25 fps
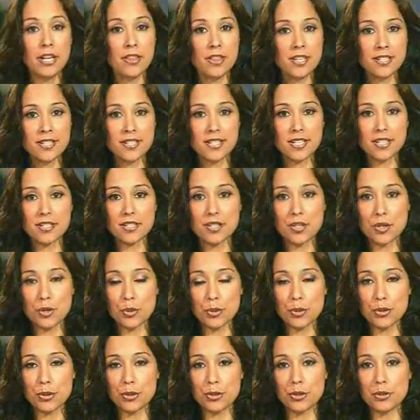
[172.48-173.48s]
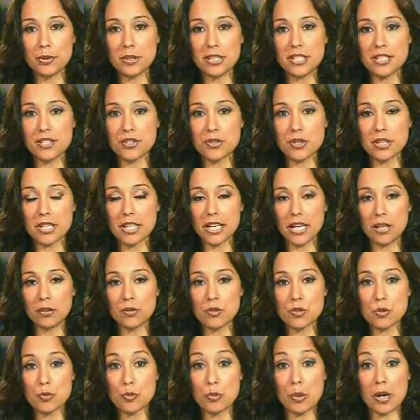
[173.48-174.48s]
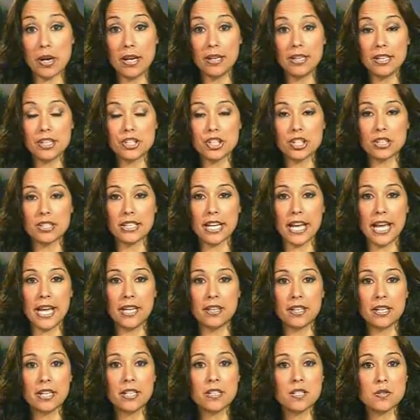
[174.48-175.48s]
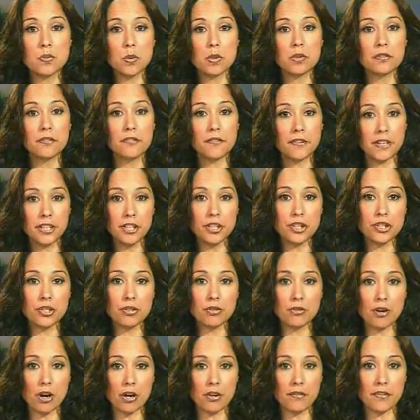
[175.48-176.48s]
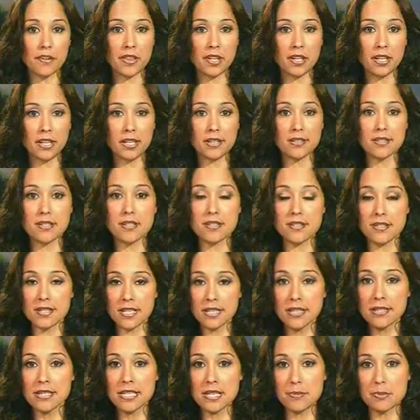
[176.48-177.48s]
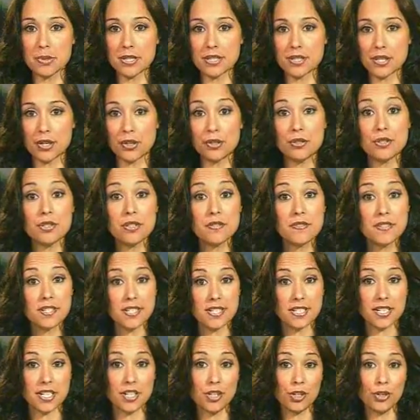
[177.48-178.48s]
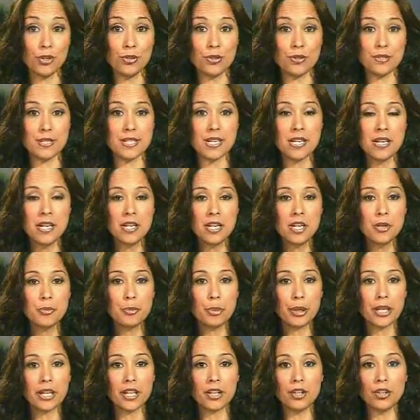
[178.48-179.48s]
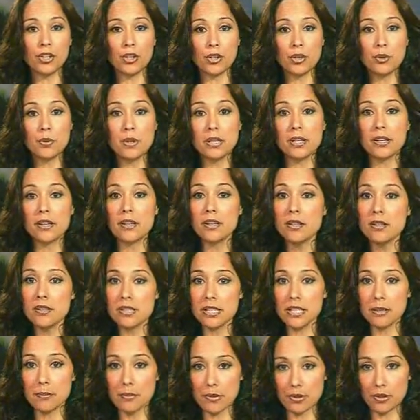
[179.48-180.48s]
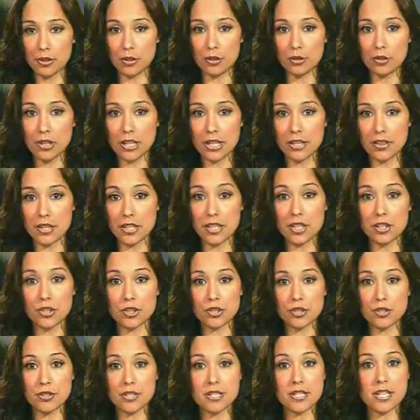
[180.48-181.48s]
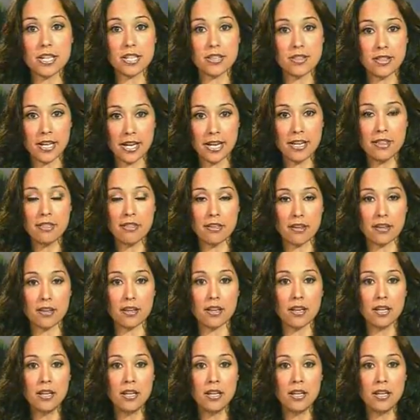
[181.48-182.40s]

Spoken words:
The 6 Rotorua District Council by-election candidates will feature over the next 6 episodes of City News, bringing you an in-depth look at the issues that they think